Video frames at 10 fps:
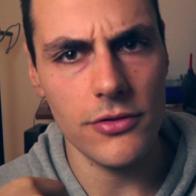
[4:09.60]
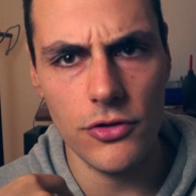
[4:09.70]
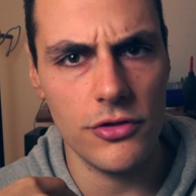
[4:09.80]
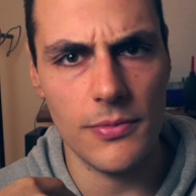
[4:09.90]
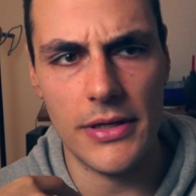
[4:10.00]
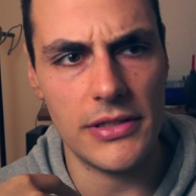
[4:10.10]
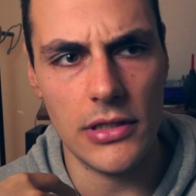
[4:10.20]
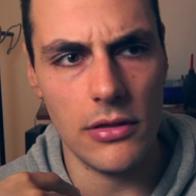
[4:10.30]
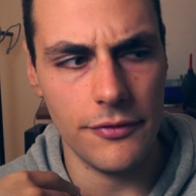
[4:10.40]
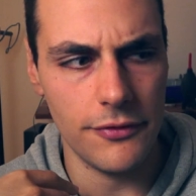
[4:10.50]
a user
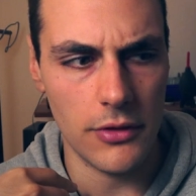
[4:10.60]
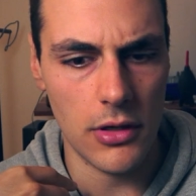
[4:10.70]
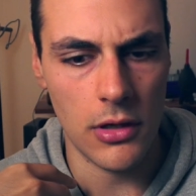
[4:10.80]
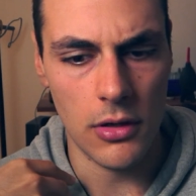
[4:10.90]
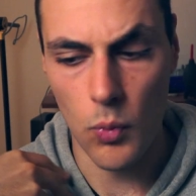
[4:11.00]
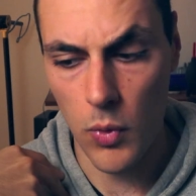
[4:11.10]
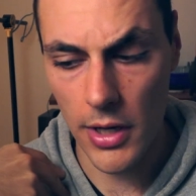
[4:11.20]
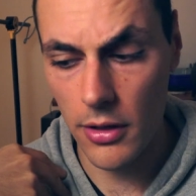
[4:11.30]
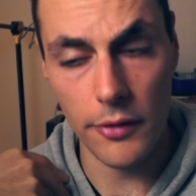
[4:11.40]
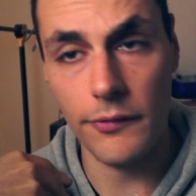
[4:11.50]
myself,
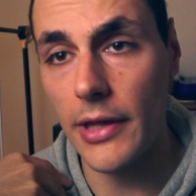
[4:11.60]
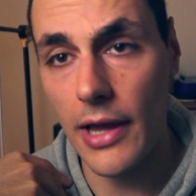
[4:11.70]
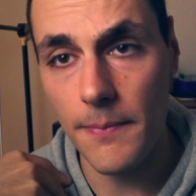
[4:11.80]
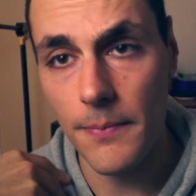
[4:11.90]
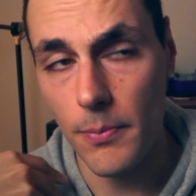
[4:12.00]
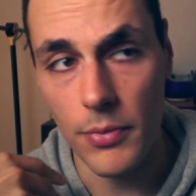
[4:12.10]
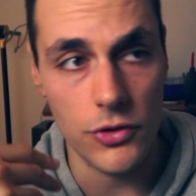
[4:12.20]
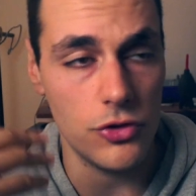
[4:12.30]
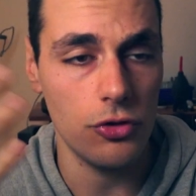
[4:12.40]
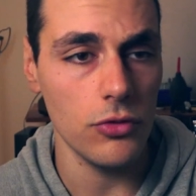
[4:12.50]
1 of the app,
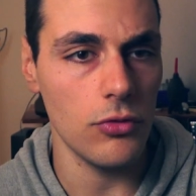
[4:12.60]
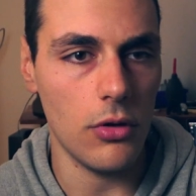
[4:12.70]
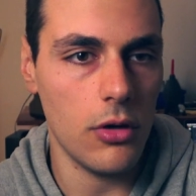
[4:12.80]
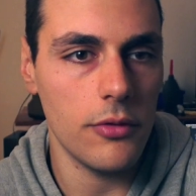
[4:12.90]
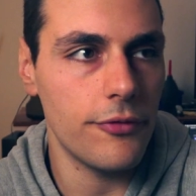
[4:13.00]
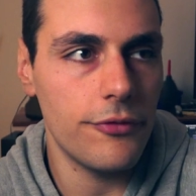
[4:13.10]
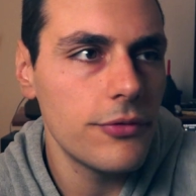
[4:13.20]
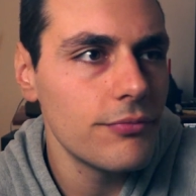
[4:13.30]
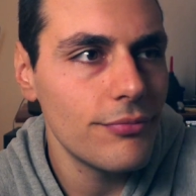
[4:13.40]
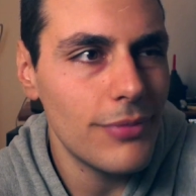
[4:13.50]
but 2 of
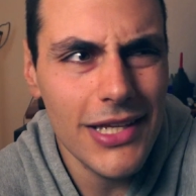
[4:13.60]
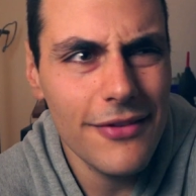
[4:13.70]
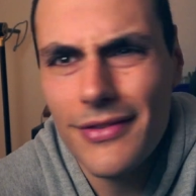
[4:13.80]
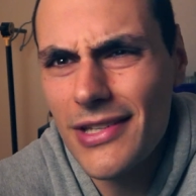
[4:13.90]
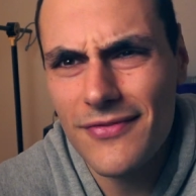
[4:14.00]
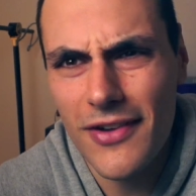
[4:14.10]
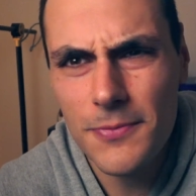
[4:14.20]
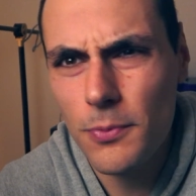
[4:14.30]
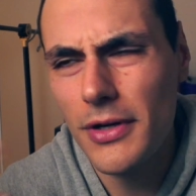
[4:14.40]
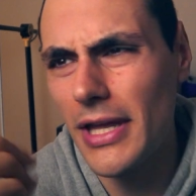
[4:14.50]
plenty of things,
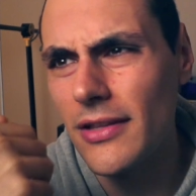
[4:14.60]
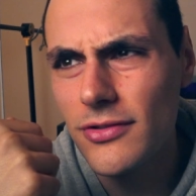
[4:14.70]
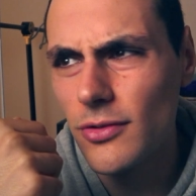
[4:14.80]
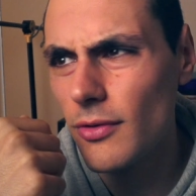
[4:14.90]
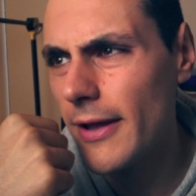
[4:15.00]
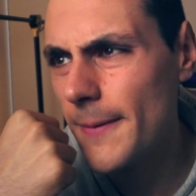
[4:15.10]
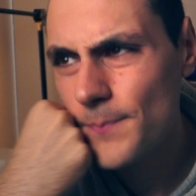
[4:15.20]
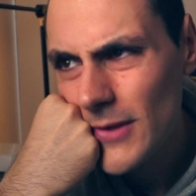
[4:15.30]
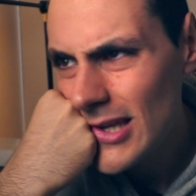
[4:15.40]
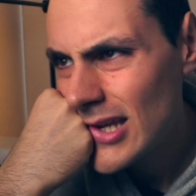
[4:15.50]
Facebook, Instagram,
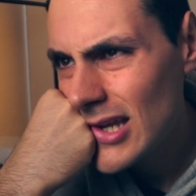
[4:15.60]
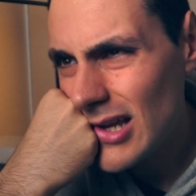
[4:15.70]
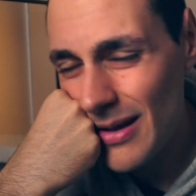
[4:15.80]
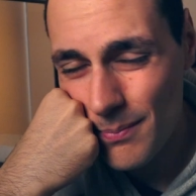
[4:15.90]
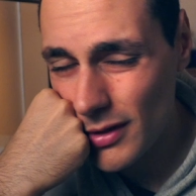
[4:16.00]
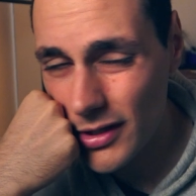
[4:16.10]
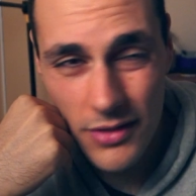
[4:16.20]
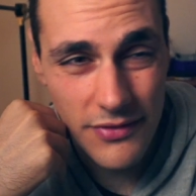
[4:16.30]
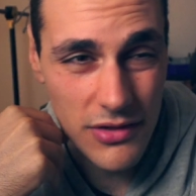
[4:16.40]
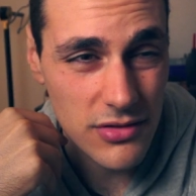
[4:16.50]
a million
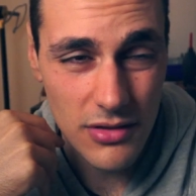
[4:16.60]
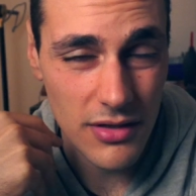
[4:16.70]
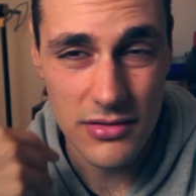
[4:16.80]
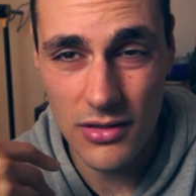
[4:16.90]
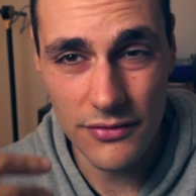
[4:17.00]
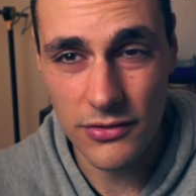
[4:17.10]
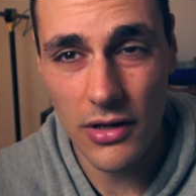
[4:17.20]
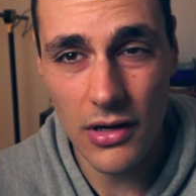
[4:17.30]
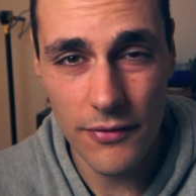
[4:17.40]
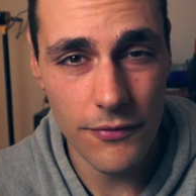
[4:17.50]
of the other sites that I've
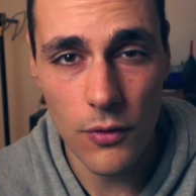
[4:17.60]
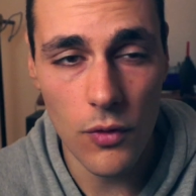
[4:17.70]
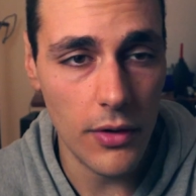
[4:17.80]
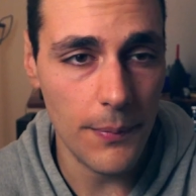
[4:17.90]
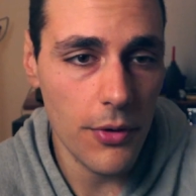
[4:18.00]
signed up for.